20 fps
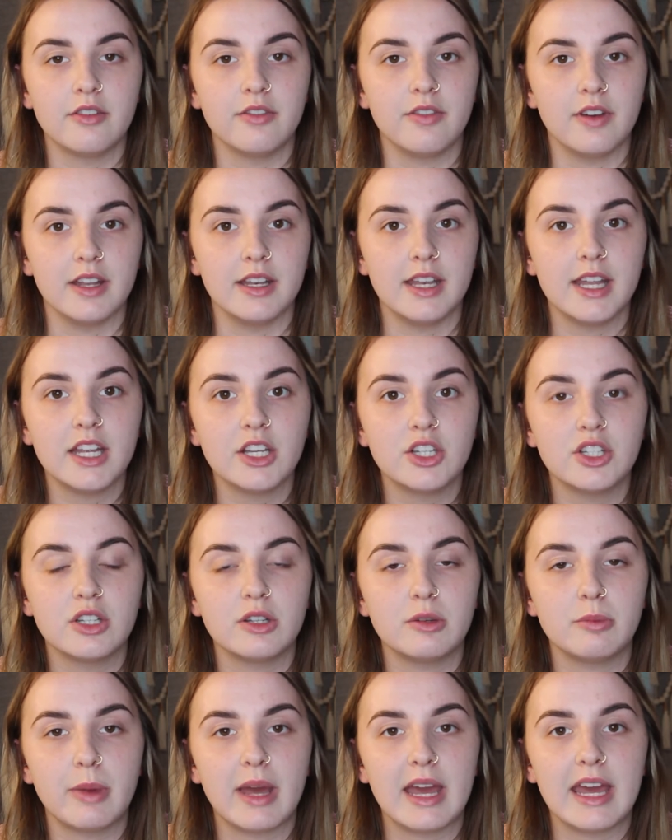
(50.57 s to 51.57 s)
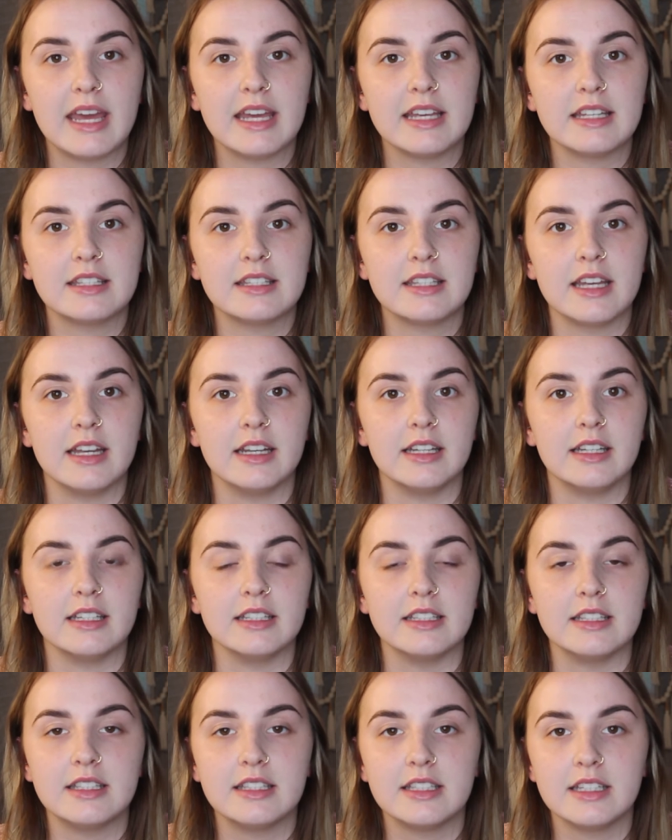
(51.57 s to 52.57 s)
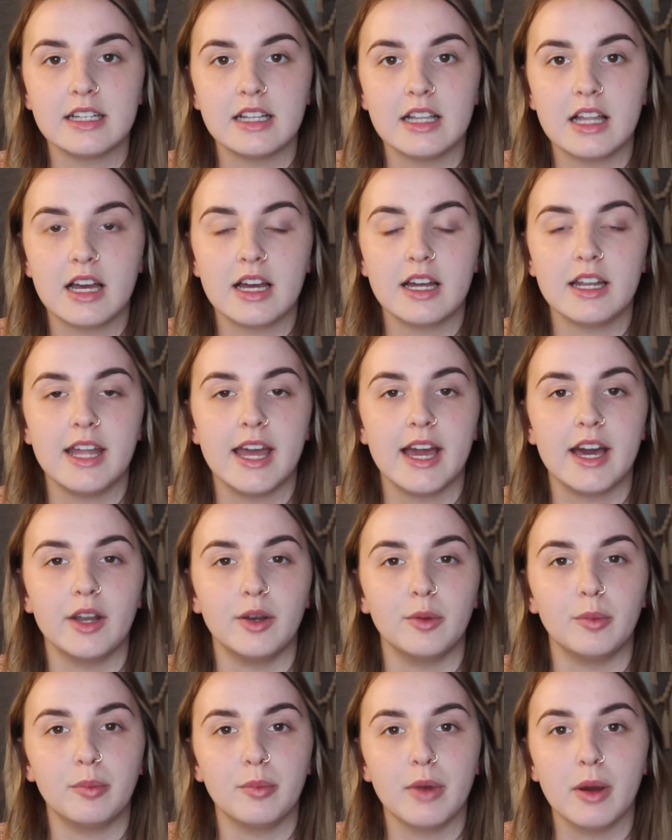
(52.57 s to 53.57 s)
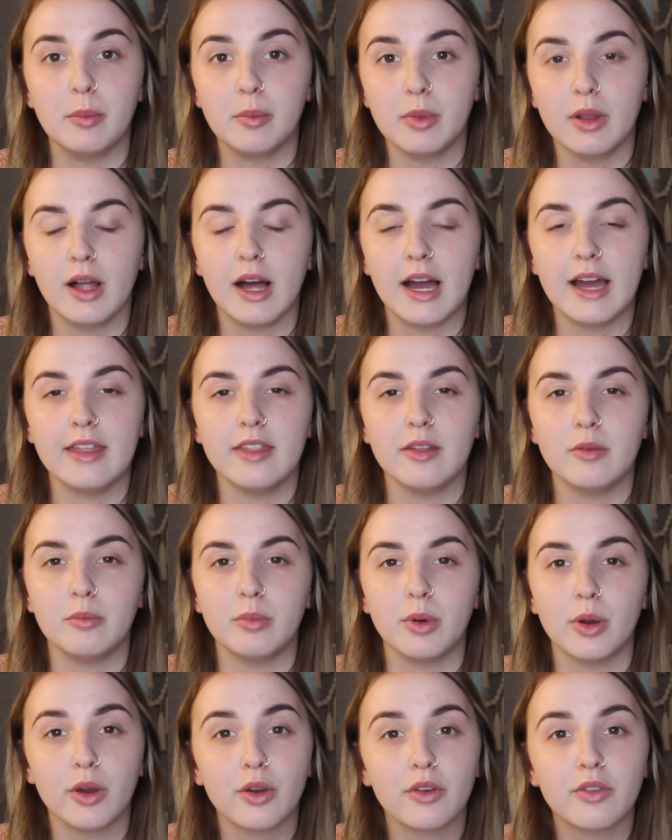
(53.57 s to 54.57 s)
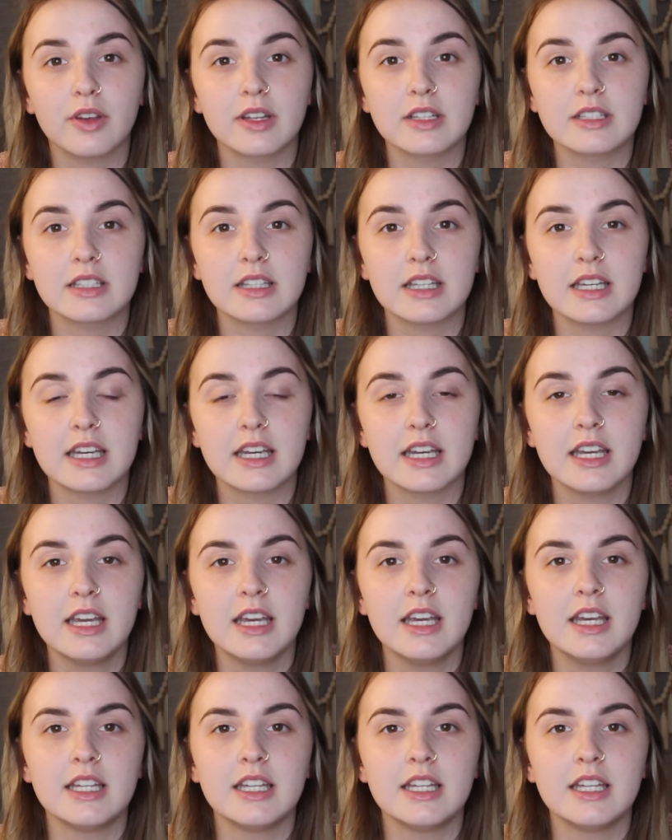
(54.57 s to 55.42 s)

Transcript: foundation base and concealer and how to apply them perfectly